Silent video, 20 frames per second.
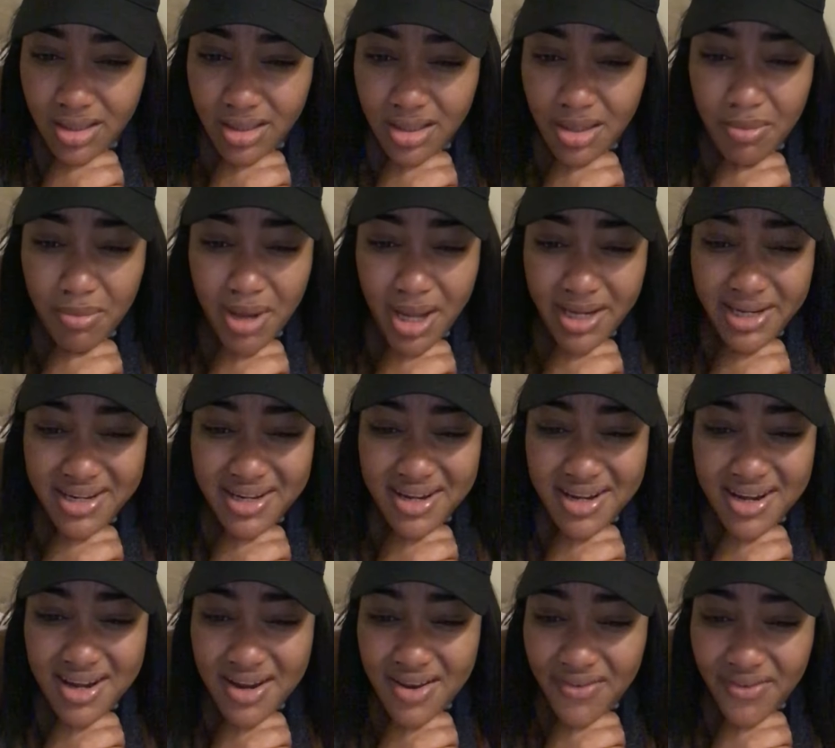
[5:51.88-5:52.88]
your
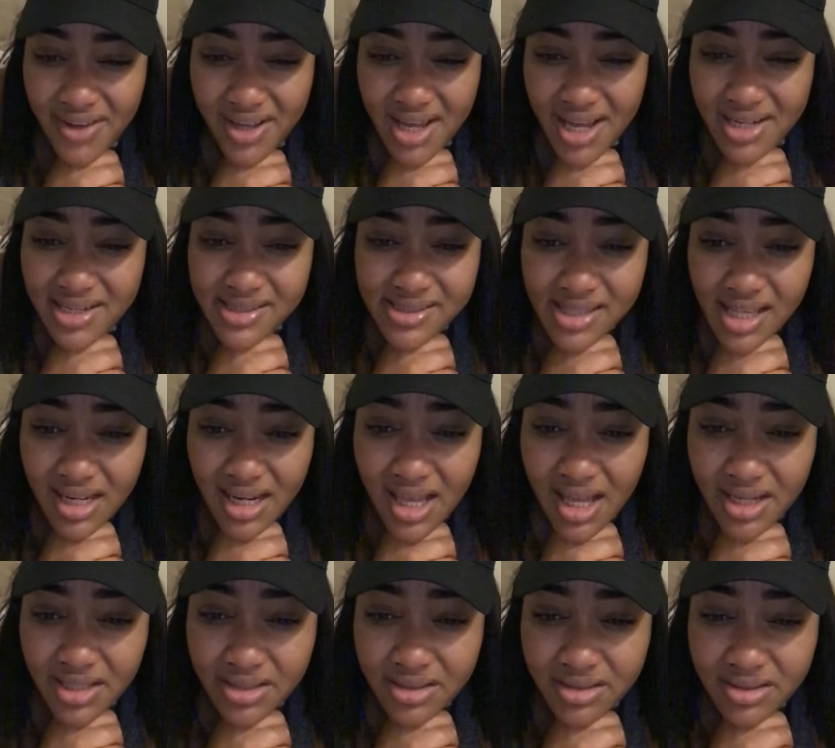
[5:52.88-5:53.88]
man never got a
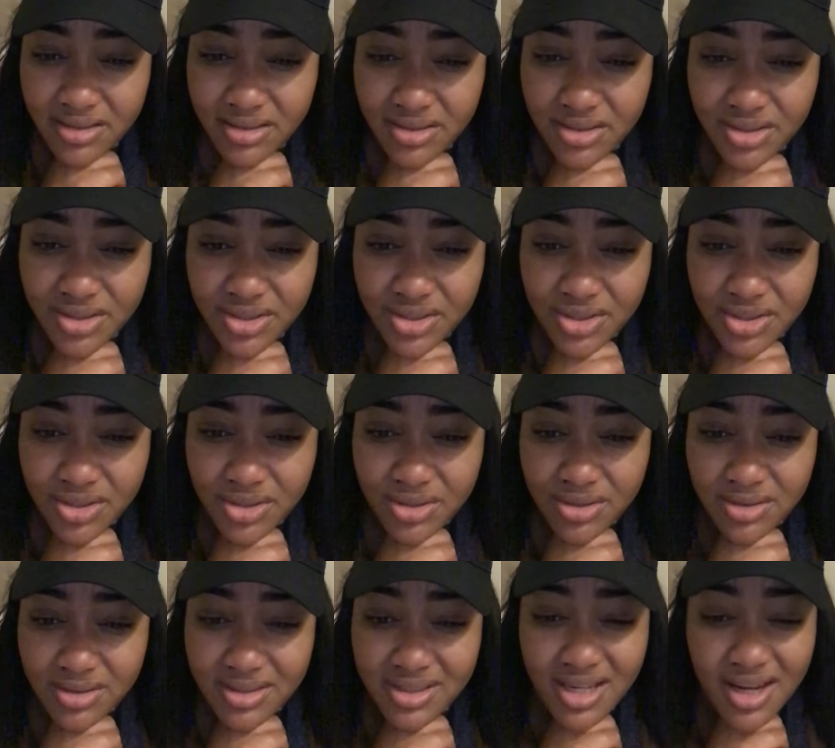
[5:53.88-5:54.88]
salon.
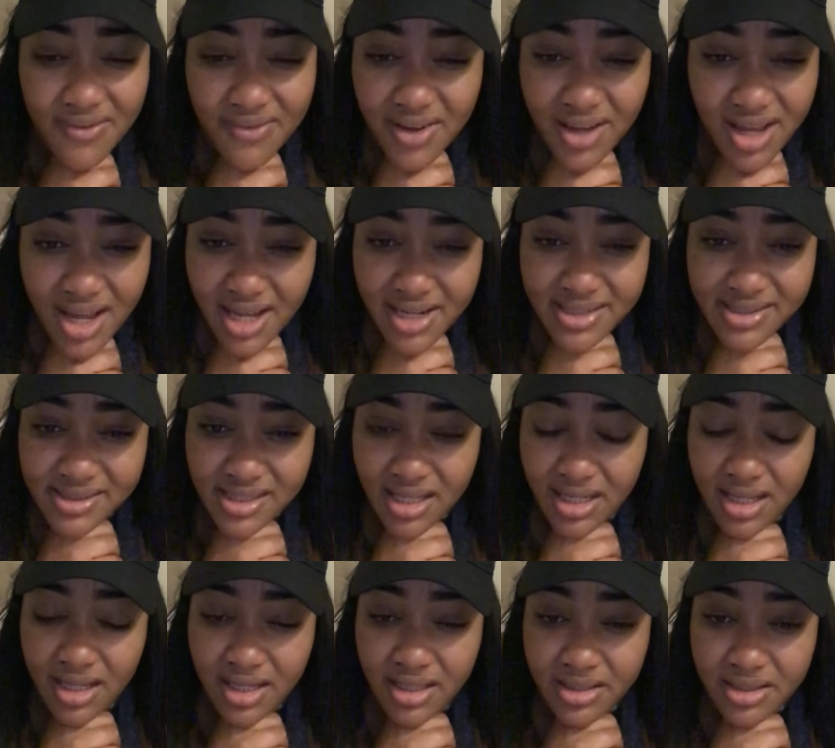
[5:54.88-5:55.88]
Never got a
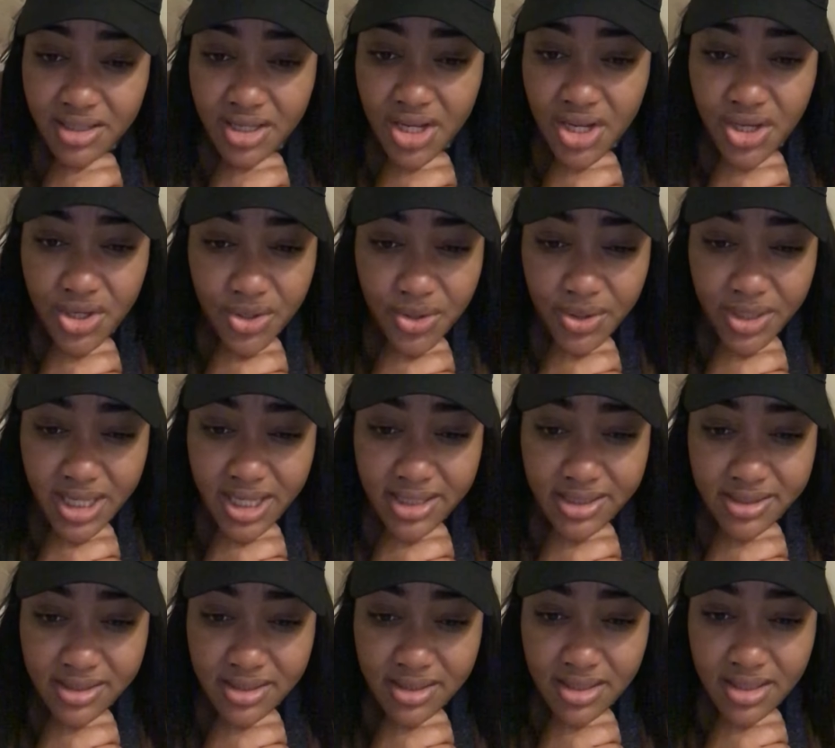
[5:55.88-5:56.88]
salon. Or
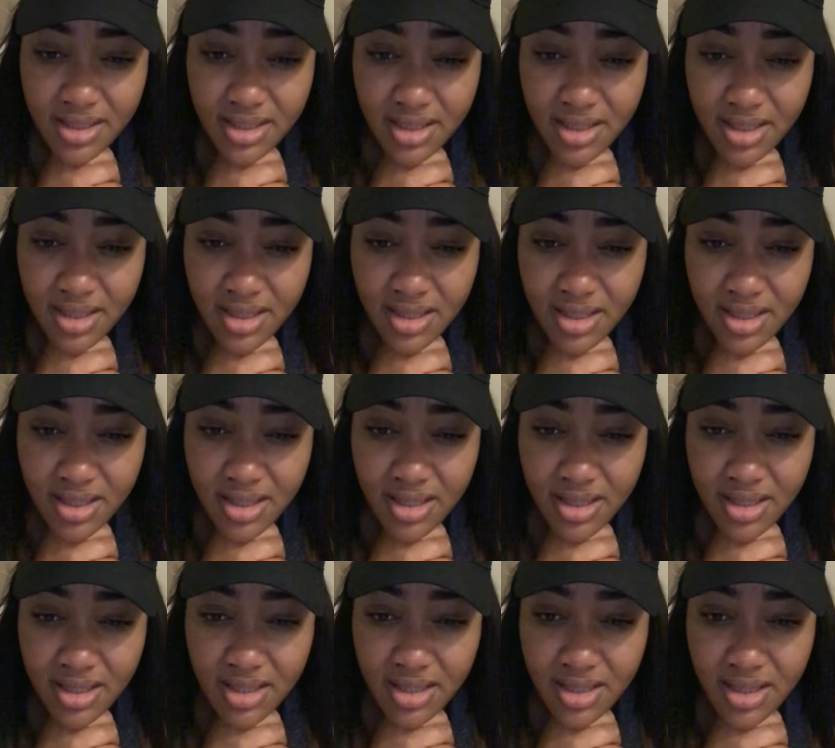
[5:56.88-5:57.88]
get
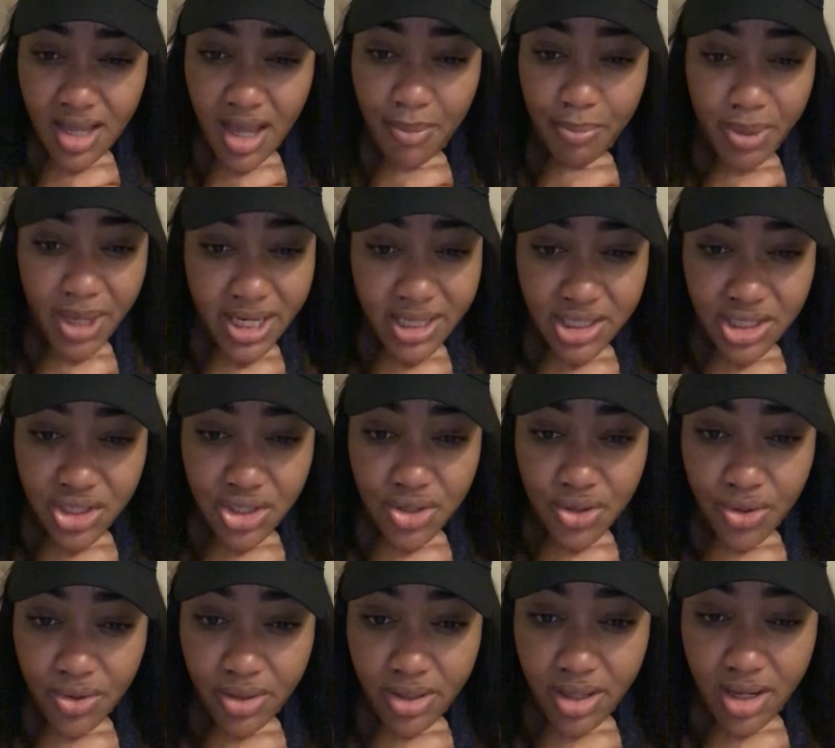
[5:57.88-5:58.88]
a
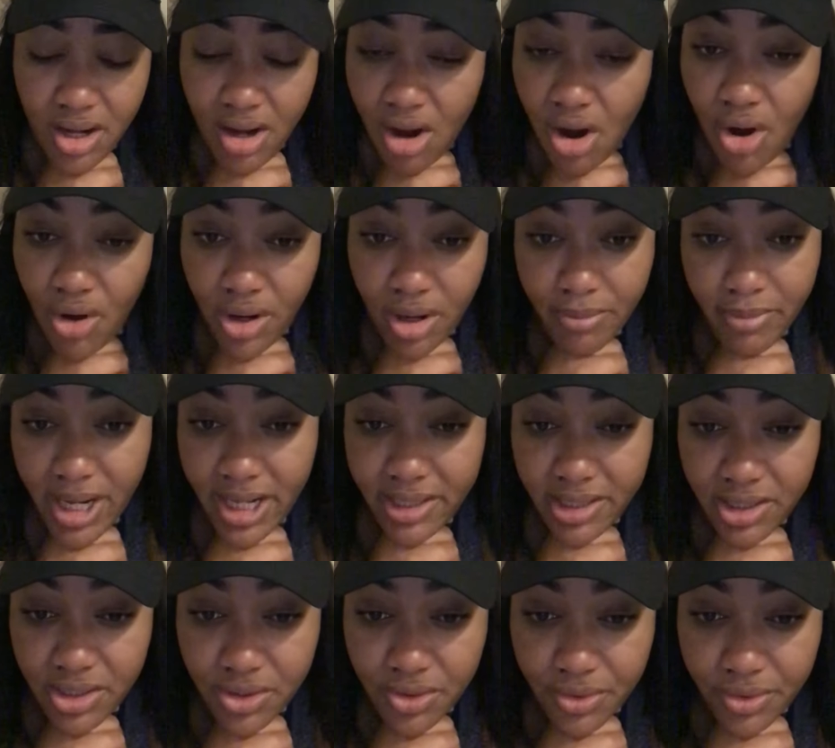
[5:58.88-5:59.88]
pedicure or a
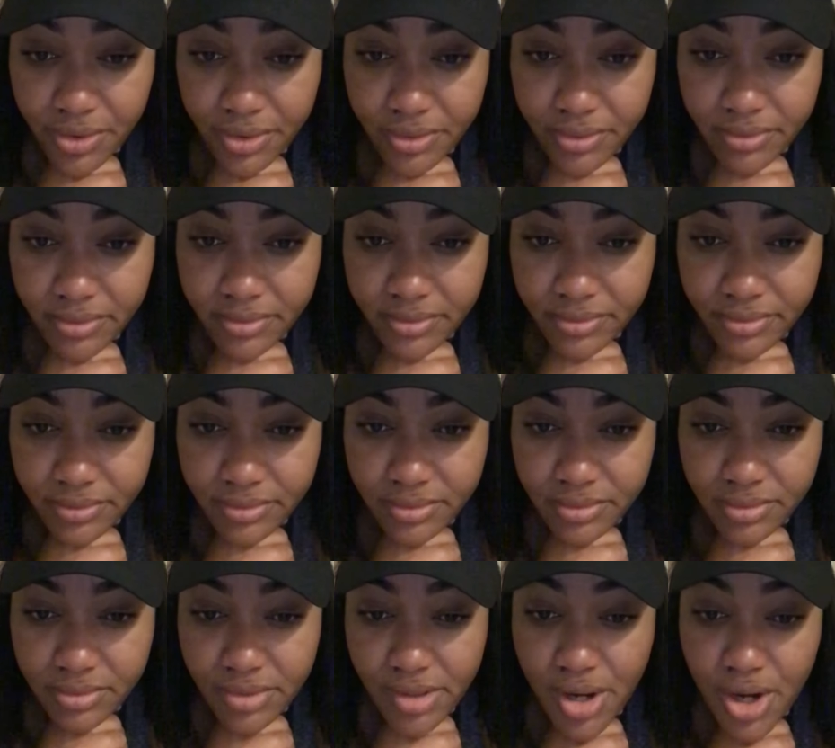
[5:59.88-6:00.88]
manicure.
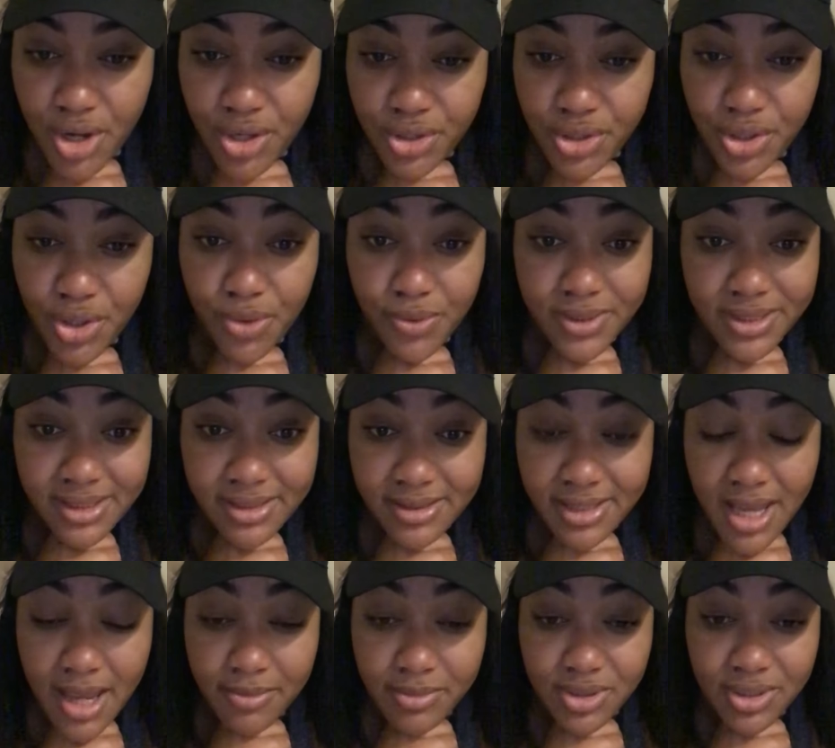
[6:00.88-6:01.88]
Now is the
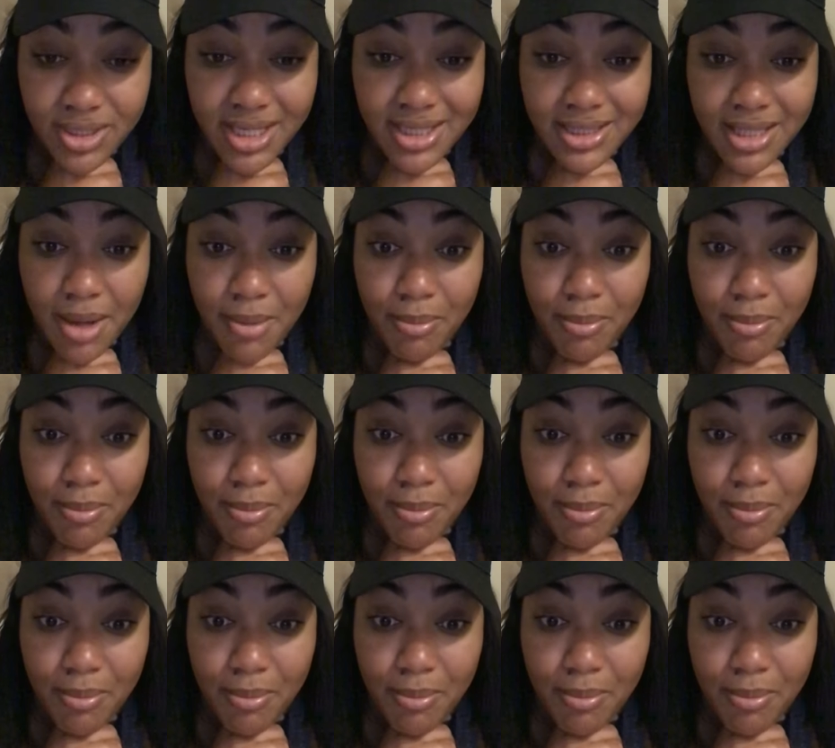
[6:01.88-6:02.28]
time to get a